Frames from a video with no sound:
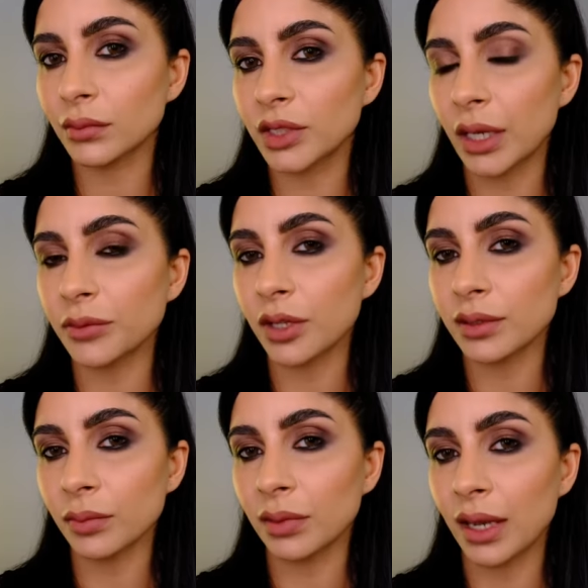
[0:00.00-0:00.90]
Time to add
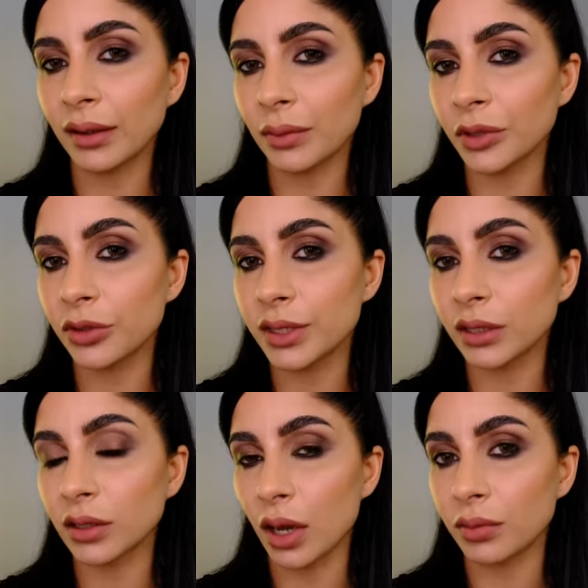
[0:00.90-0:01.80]
some black. I'm
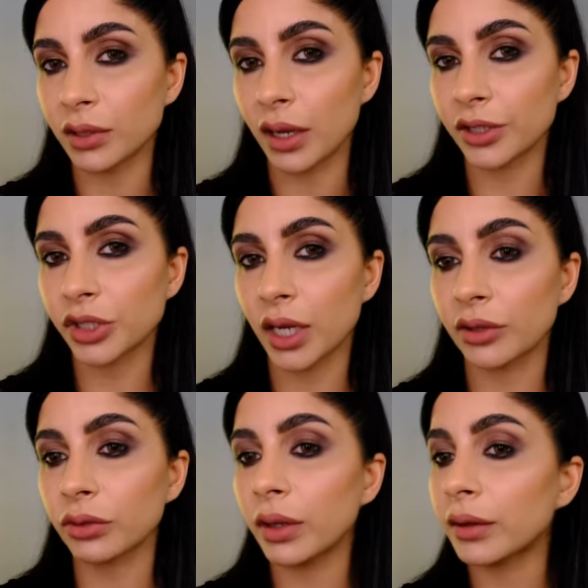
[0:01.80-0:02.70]
using Carbon
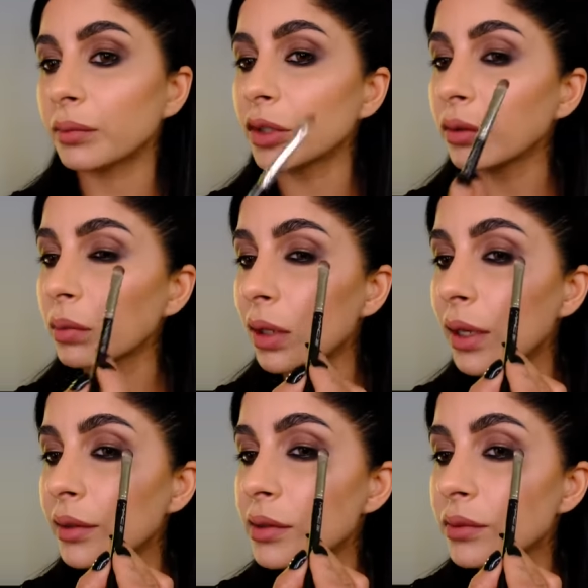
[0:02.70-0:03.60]
eyeshadow, and I'm going to
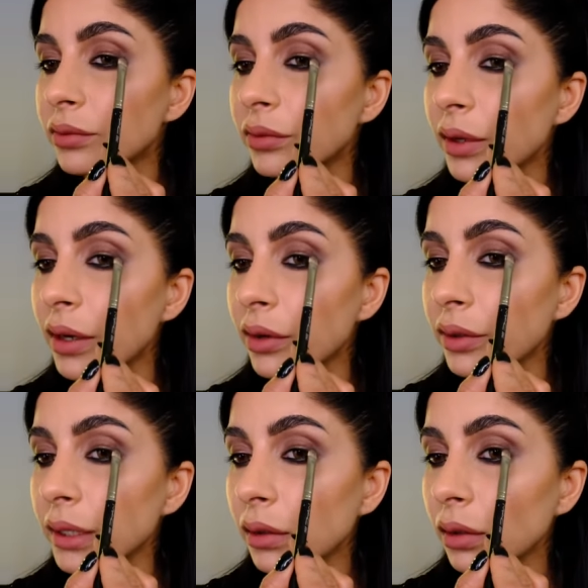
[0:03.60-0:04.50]
apply this
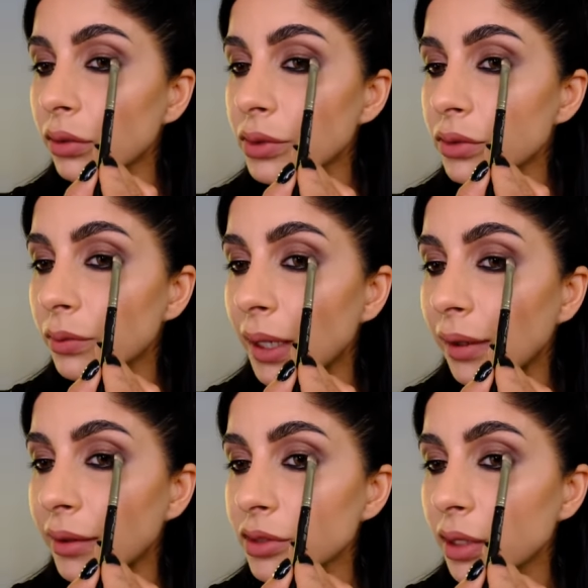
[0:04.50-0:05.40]
very close to my
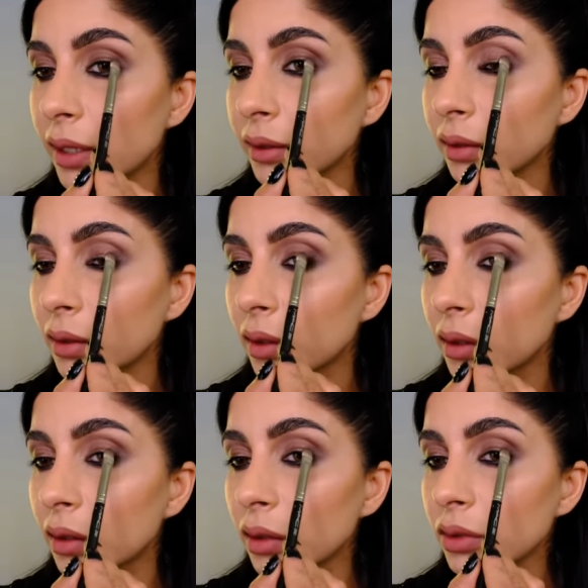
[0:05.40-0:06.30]
lash line,
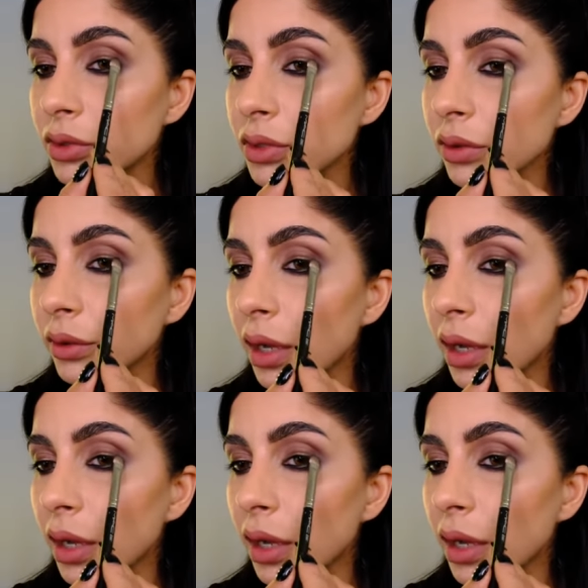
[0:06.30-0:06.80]
just on the